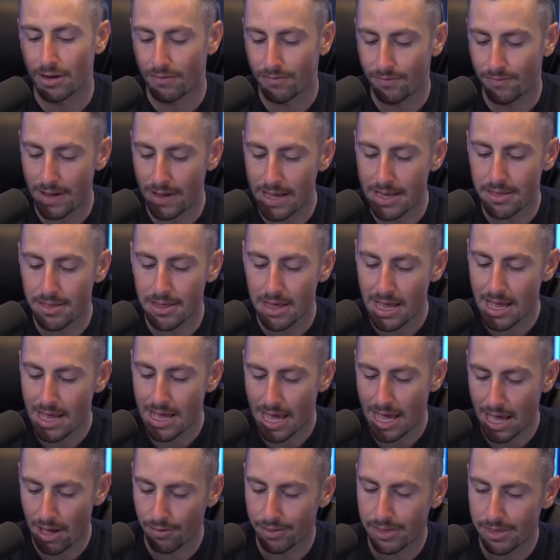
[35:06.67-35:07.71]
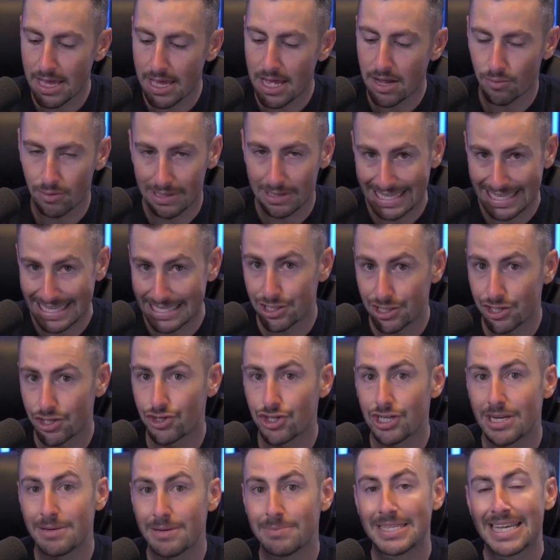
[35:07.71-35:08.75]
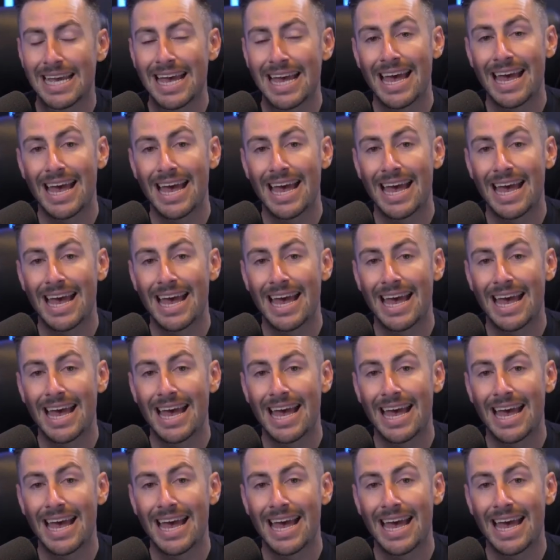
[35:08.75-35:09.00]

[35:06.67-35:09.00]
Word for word: faith, health, relationships,